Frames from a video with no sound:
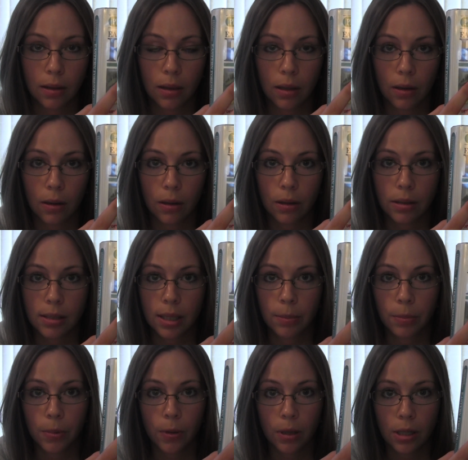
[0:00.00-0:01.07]
there are
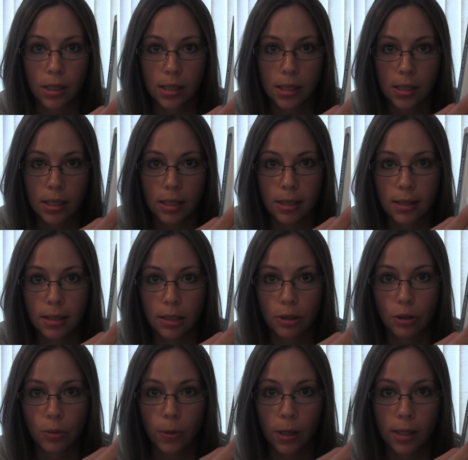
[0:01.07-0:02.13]
temperate
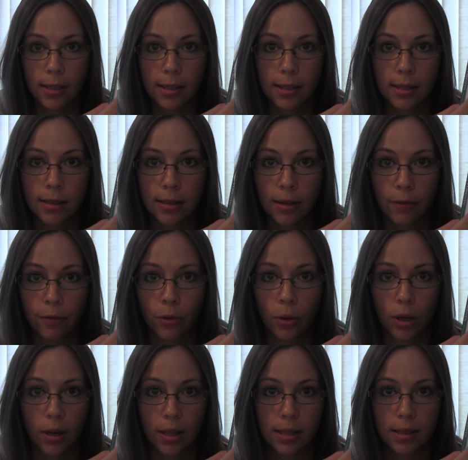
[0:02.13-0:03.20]
deciduous
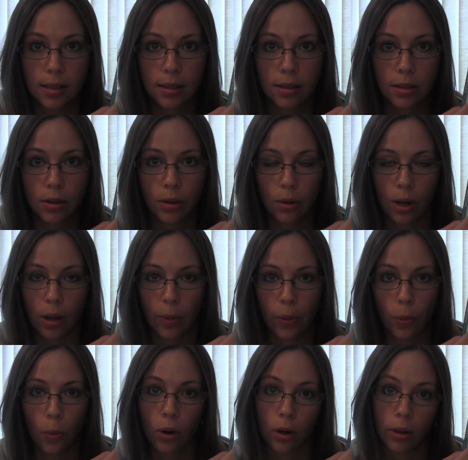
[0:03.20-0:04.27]
forests throughout
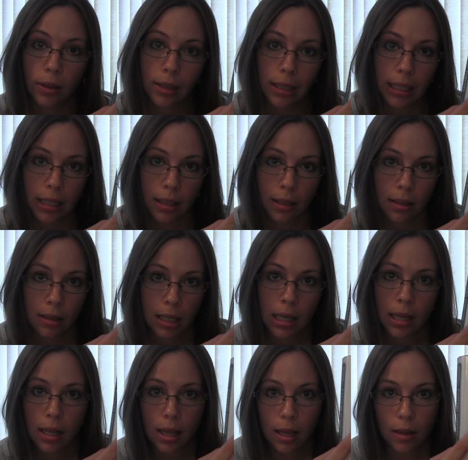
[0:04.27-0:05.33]
the world.
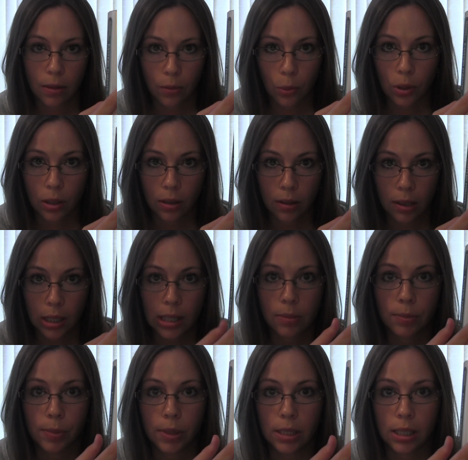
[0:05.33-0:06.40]
And the one in
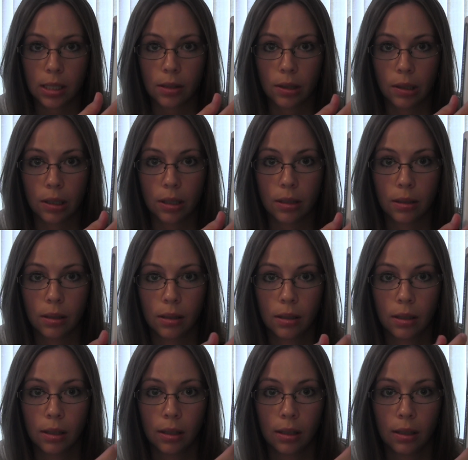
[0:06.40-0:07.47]
particular
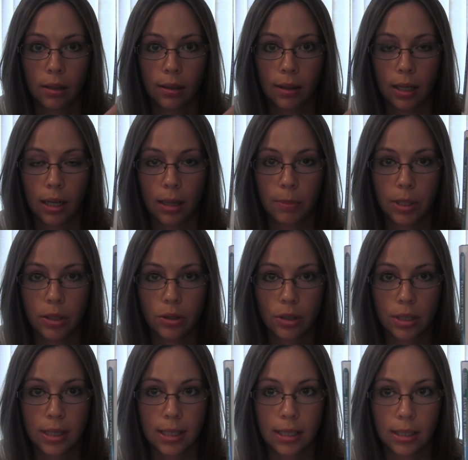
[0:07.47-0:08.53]
that I'm
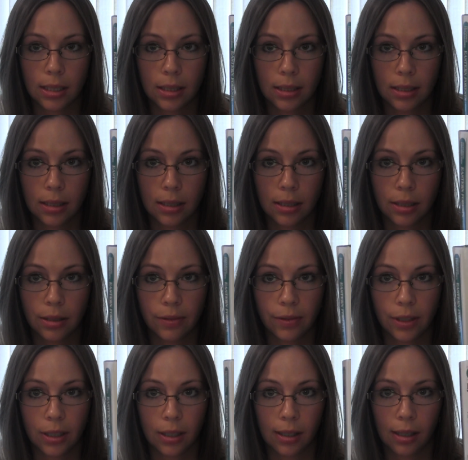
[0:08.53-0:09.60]
interested in
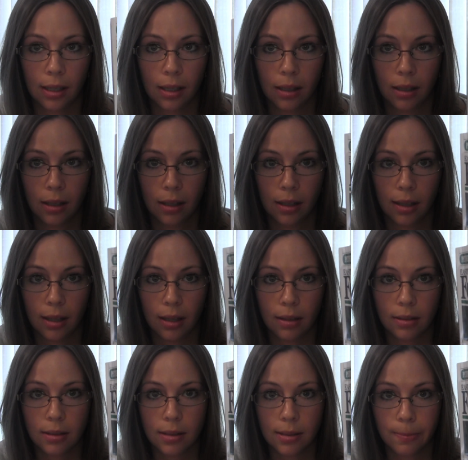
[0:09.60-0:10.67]
identifying
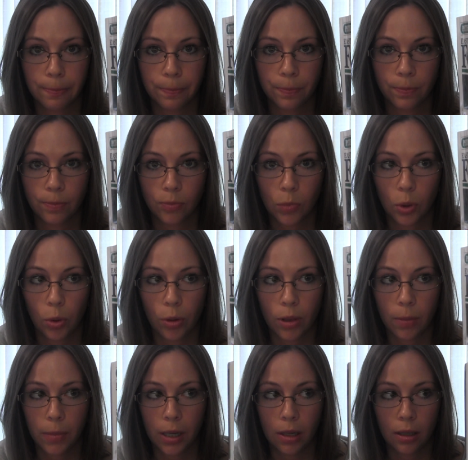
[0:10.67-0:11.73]
is North
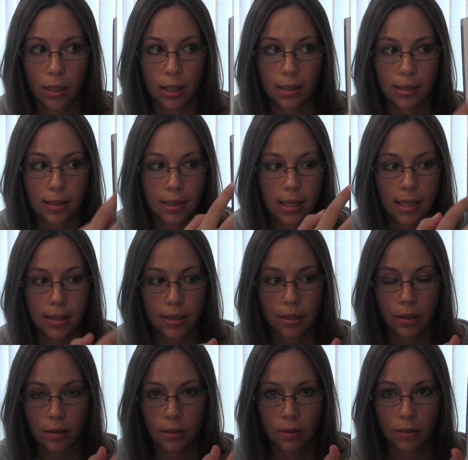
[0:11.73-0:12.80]
American's
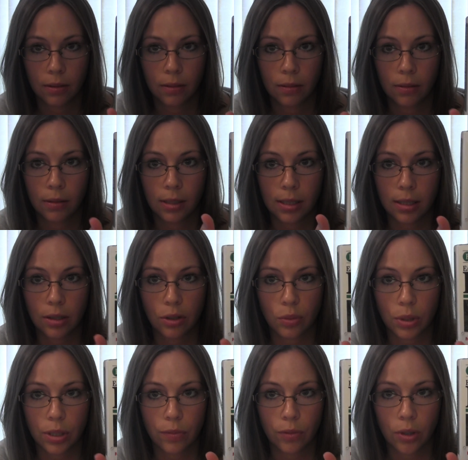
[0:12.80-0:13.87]
eastern
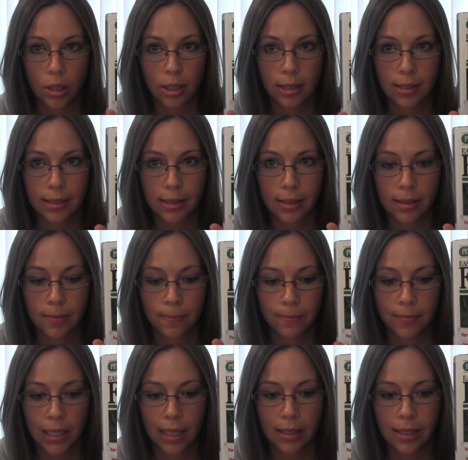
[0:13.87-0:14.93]
deciduous forests,
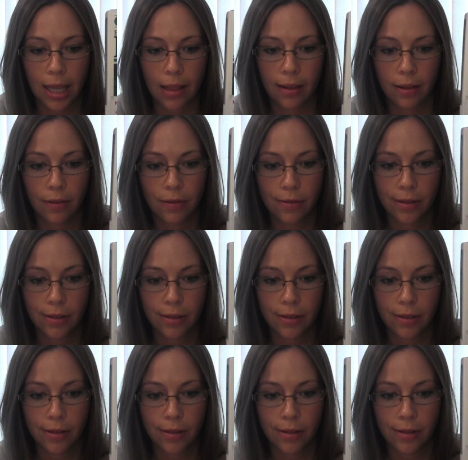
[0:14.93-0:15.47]
because I live